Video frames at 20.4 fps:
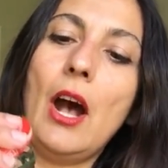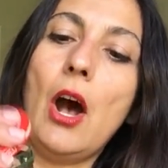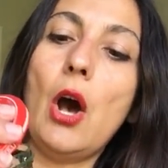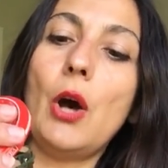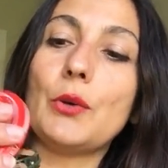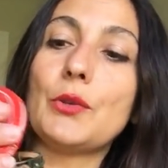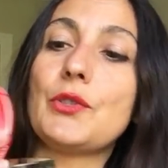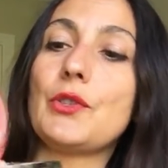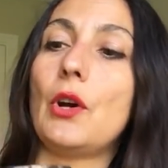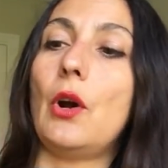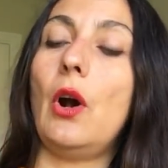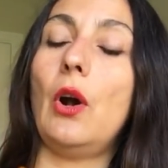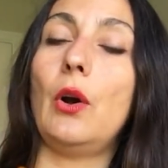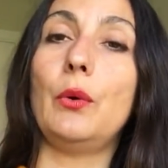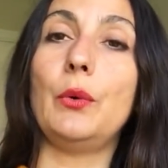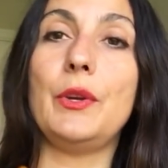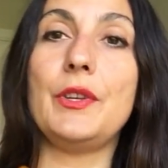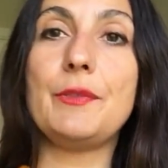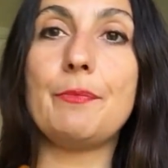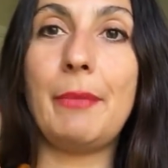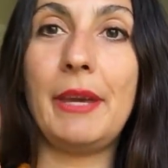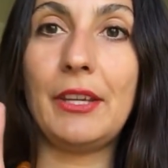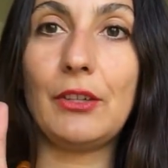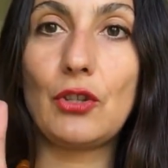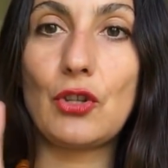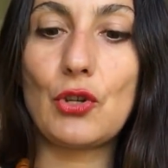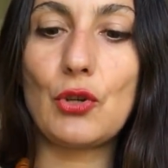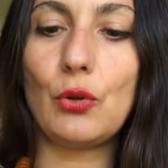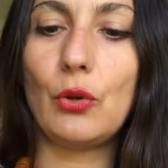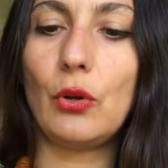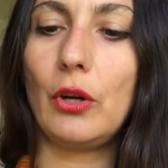Also, always make
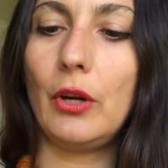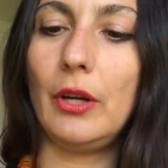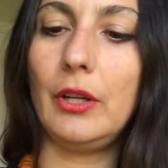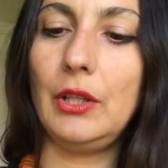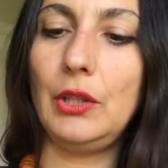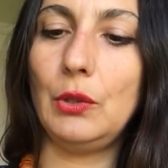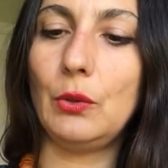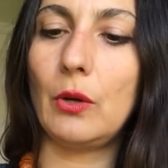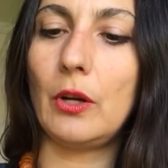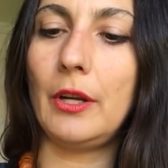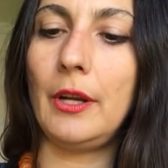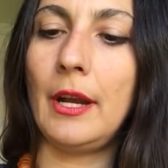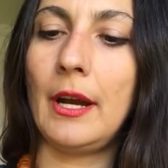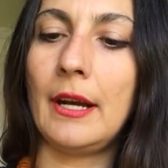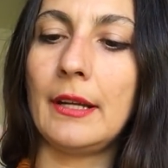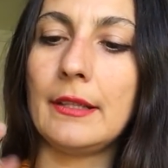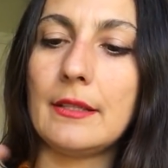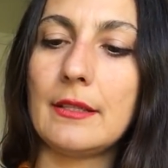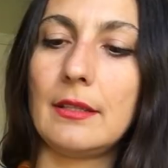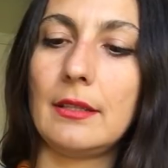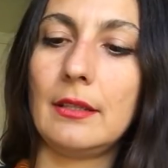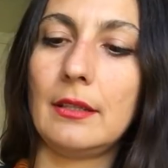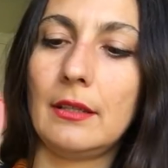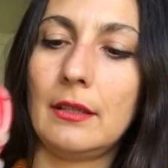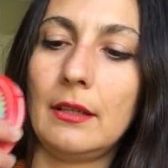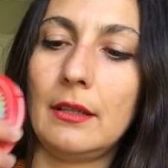sure you are not